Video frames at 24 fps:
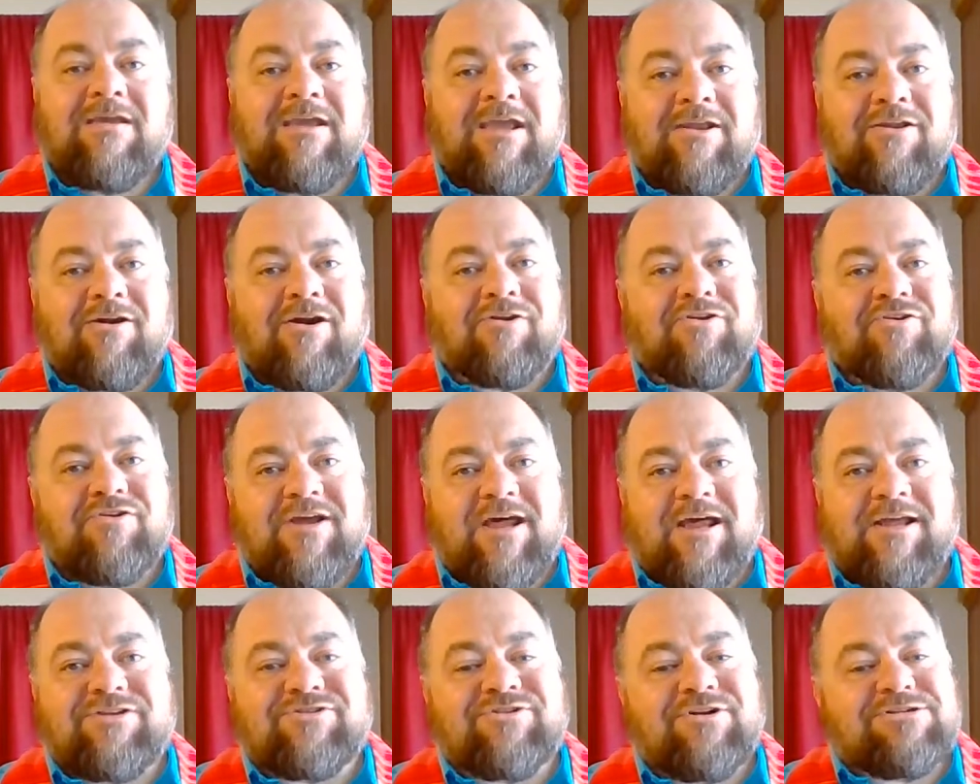In our
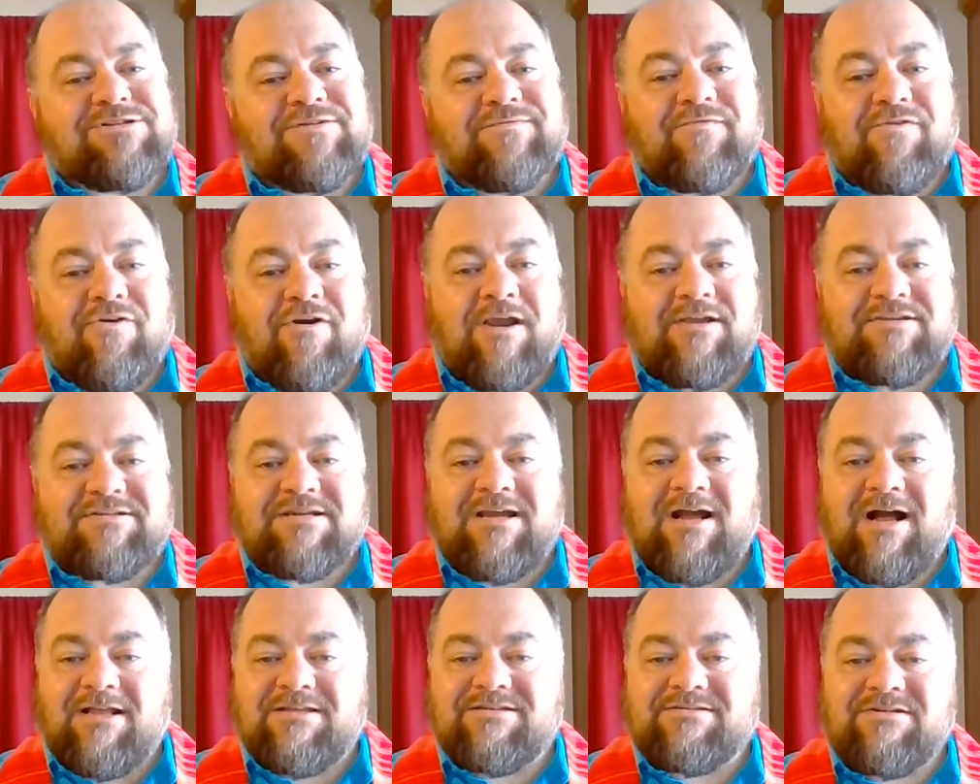United Church of
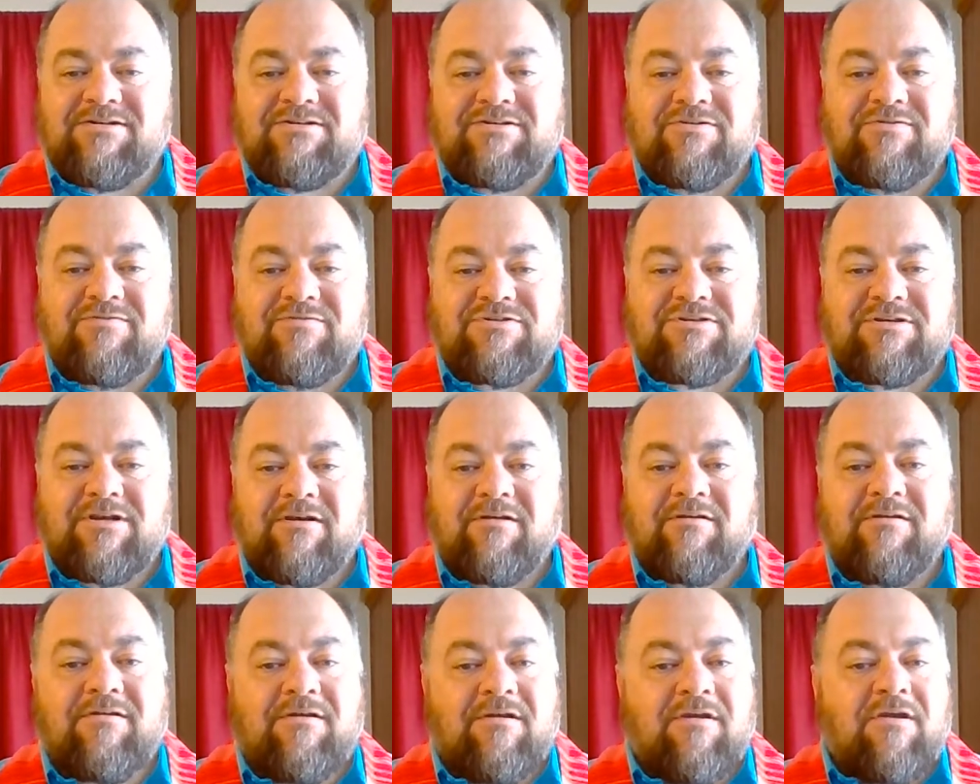Christ
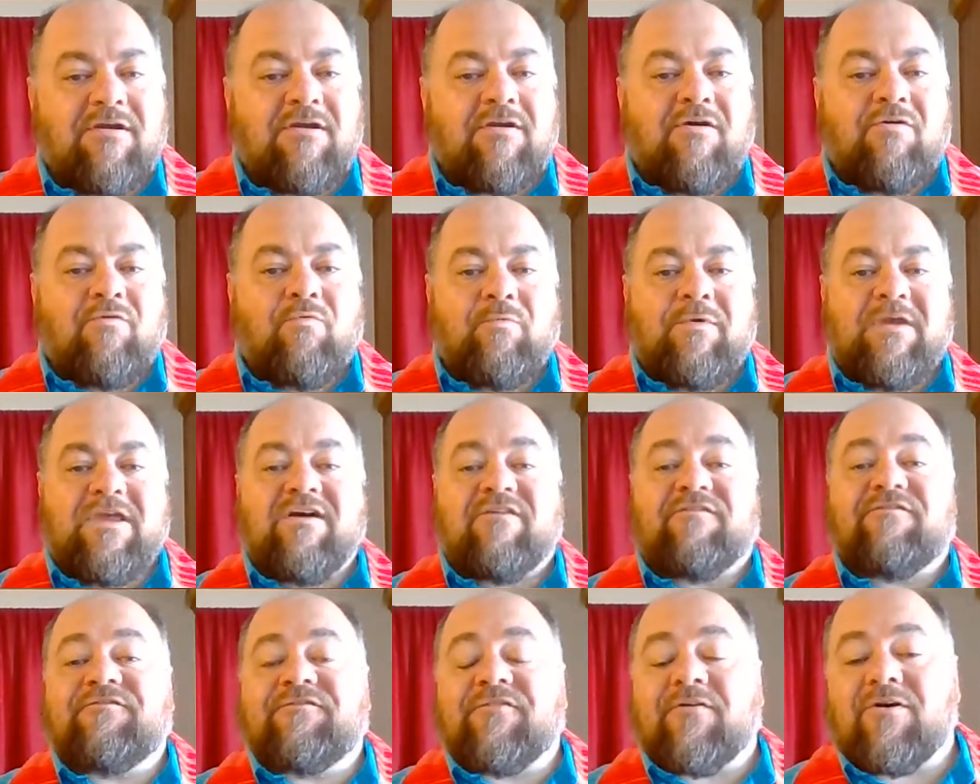Constitution, we
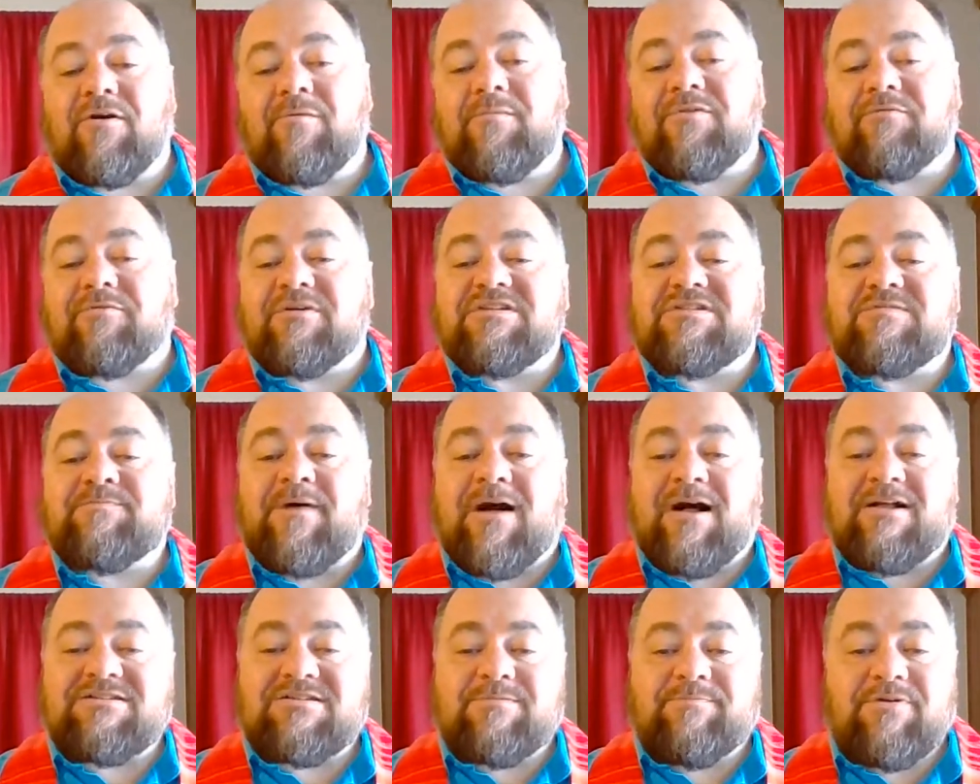affirm the
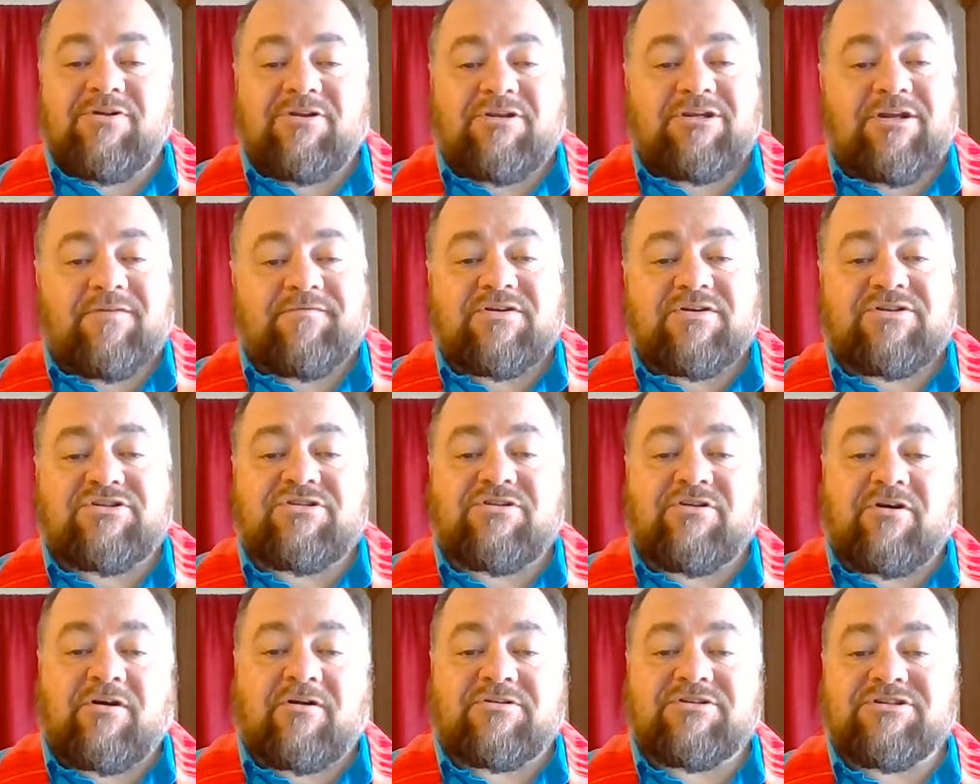responsibility of the
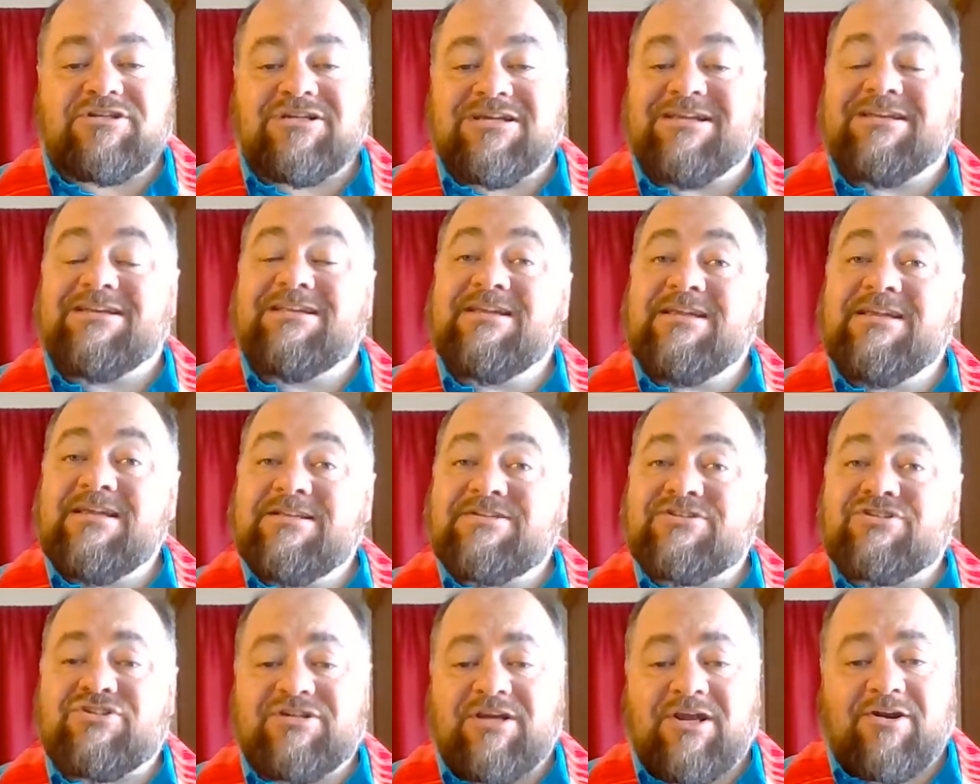church in
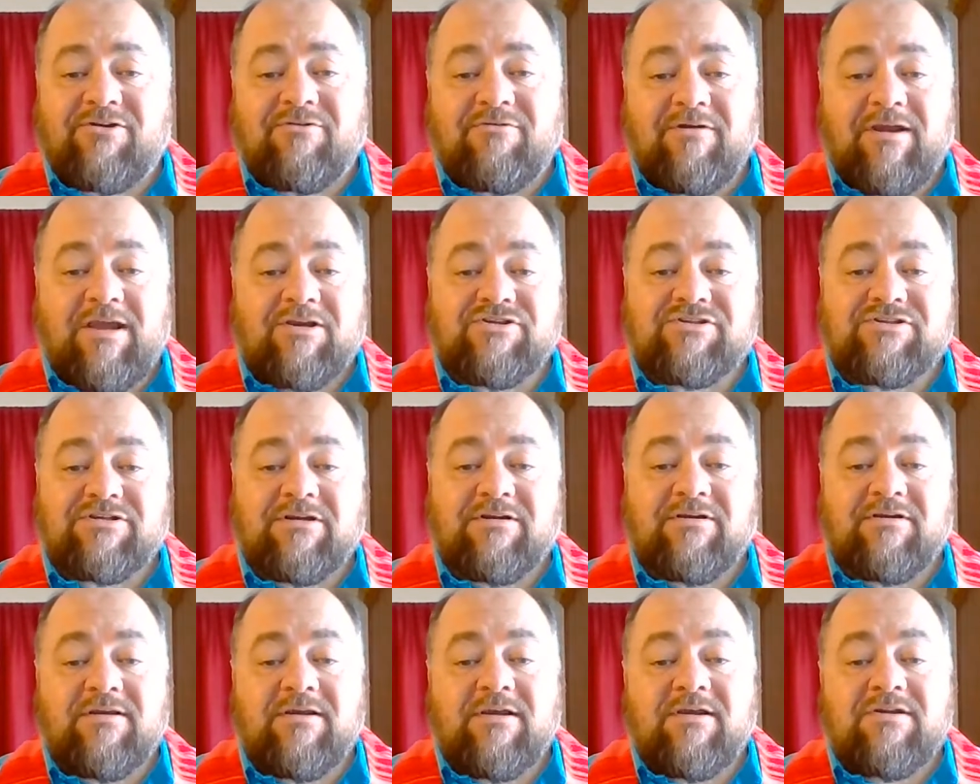each
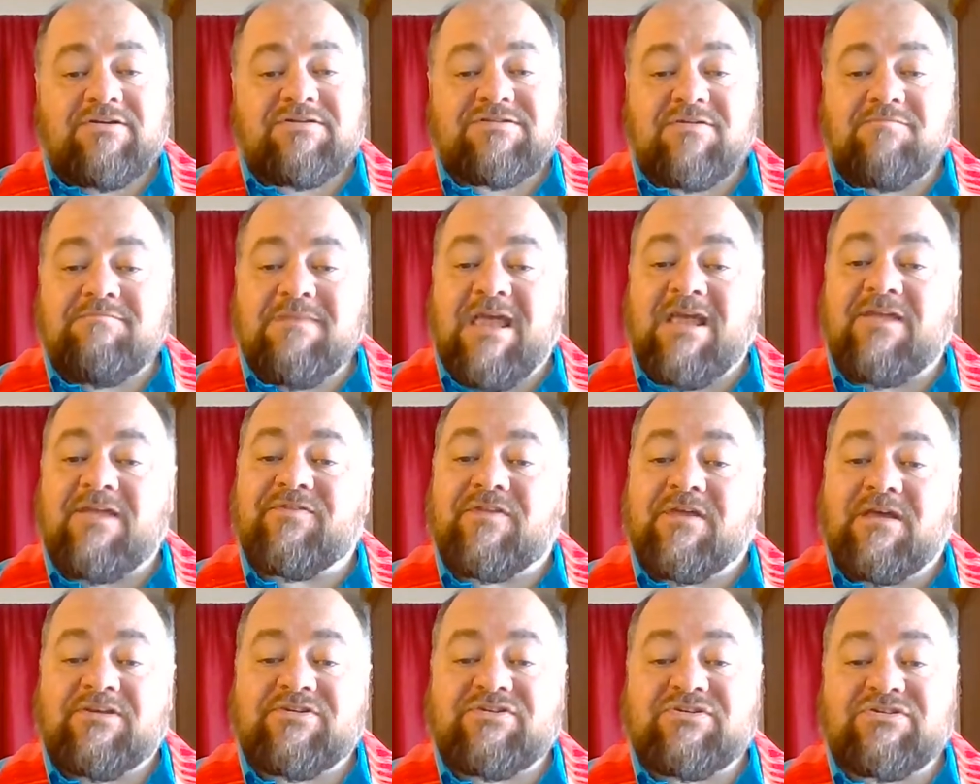generation to make
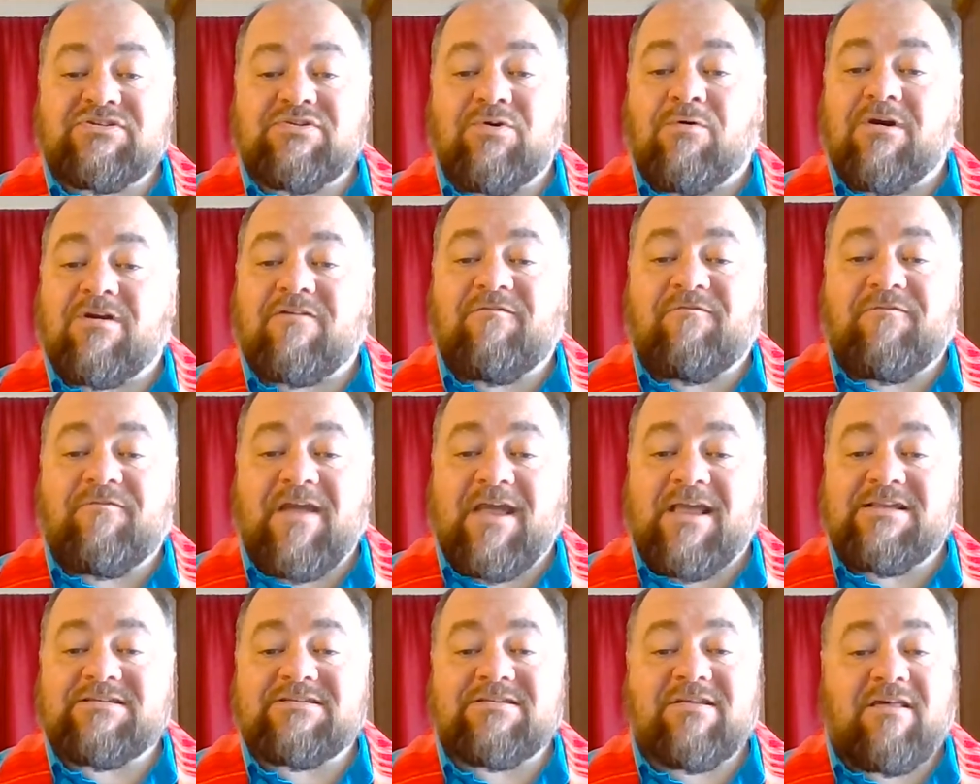the historic
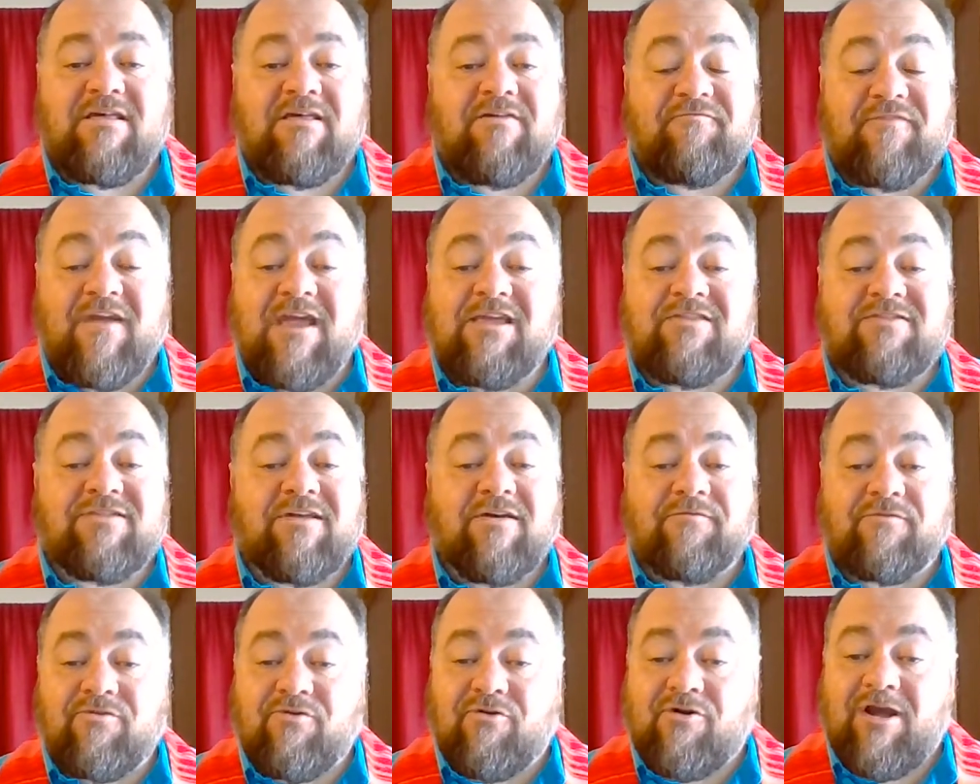faith, faith
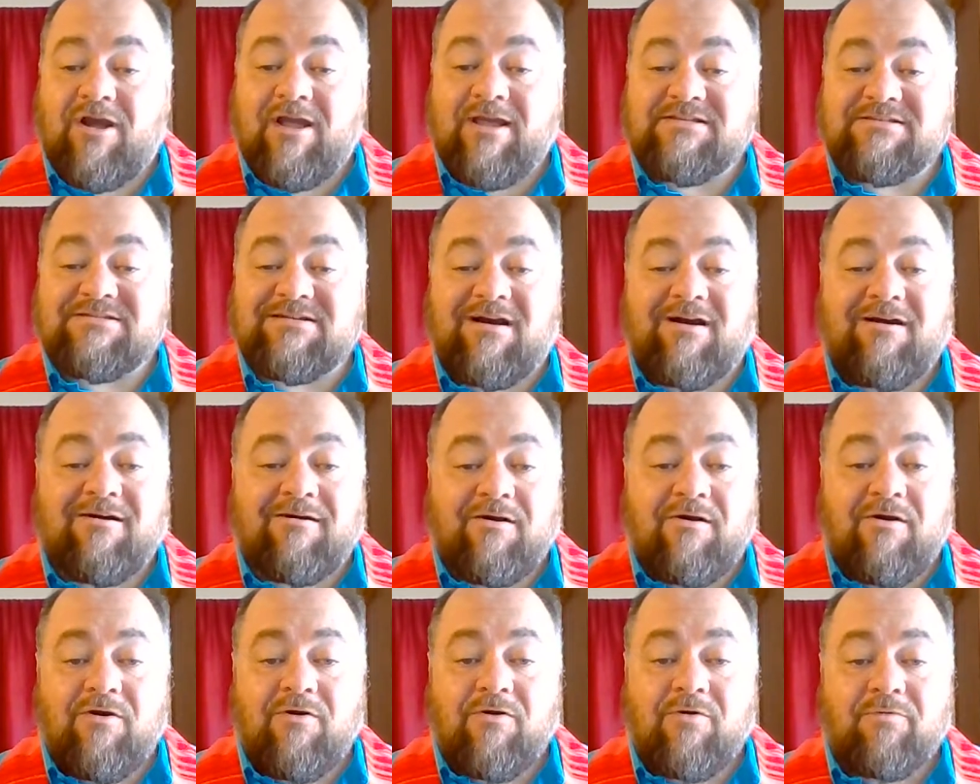of Christ
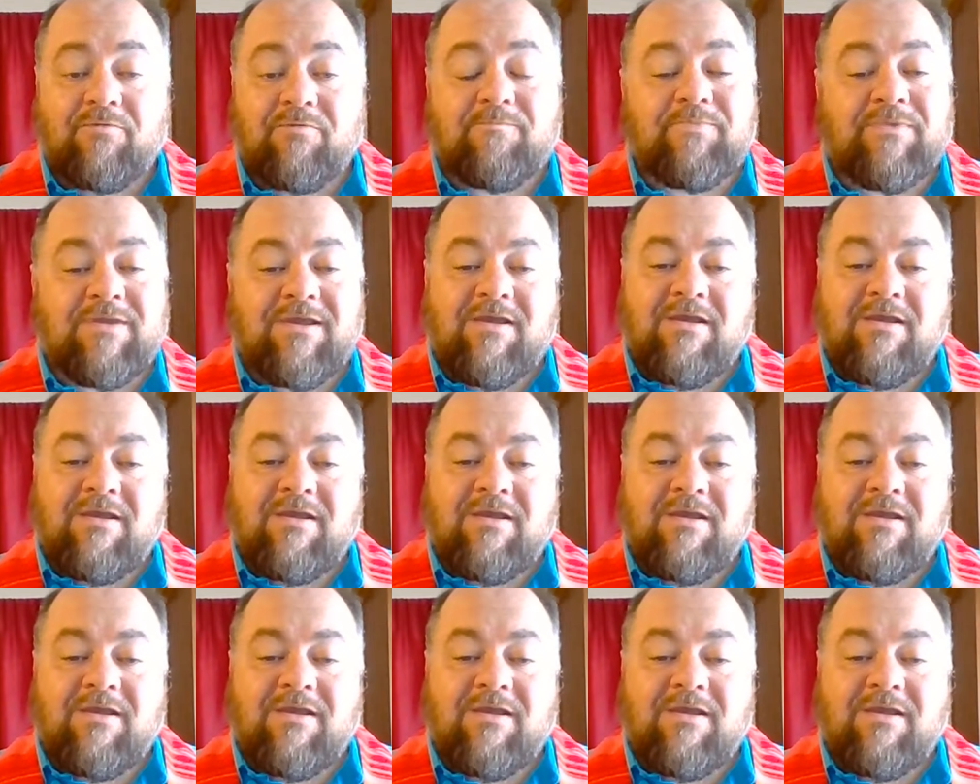our own